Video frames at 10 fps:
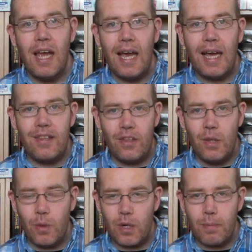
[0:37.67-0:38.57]
and I
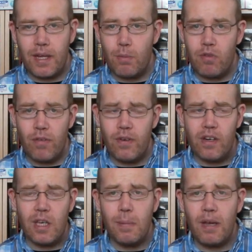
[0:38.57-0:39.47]
knew I could make a profit on
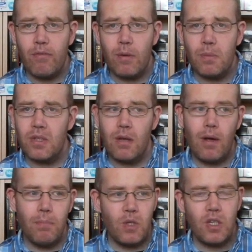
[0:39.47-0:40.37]
eBay from, so
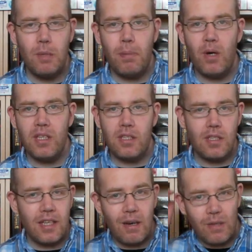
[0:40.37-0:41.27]
I'm just going to buy these to
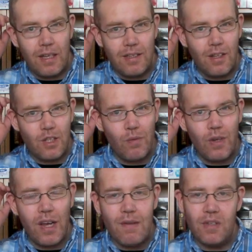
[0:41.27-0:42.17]
sell. Now it's not something
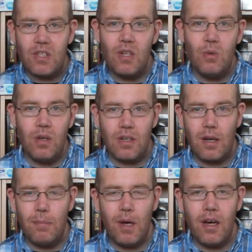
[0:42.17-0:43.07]
I ever do.
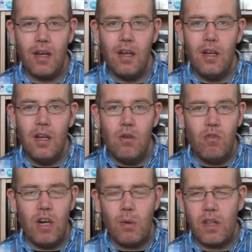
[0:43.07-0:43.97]
I'm not
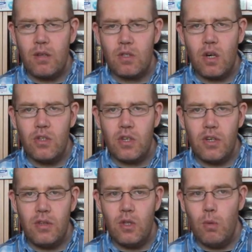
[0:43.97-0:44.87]
really one of those guys that
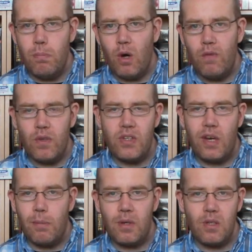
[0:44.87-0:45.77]
can do buy for
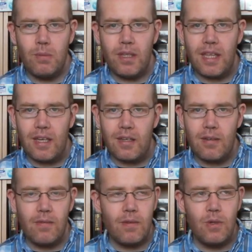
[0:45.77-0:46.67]
sell because I'm not that
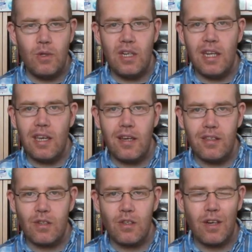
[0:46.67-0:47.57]
good at it. I
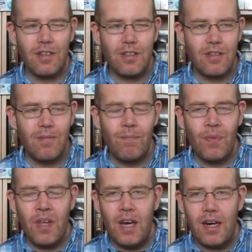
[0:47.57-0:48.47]

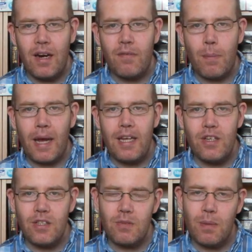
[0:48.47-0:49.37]
don't have the
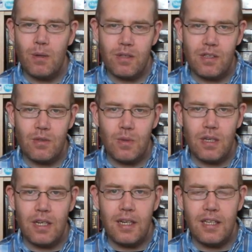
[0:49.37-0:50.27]
patience mostly
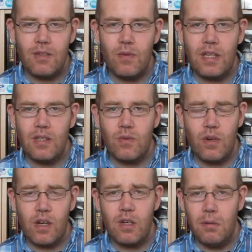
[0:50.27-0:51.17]
to list things for
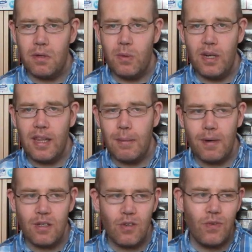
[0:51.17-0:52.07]
like a couple of quid and that, but
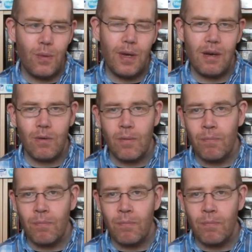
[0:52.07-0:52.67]
I just thought, well,